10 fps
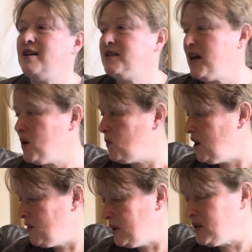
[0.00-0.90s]
kind of what
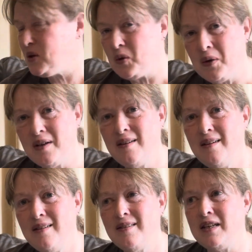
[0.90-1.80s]
I've been doing
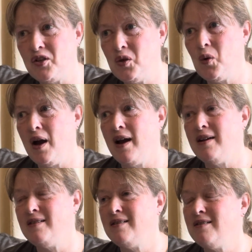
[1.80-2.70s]
stitchy
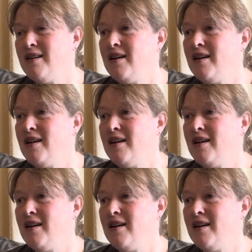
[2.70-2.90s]
wise.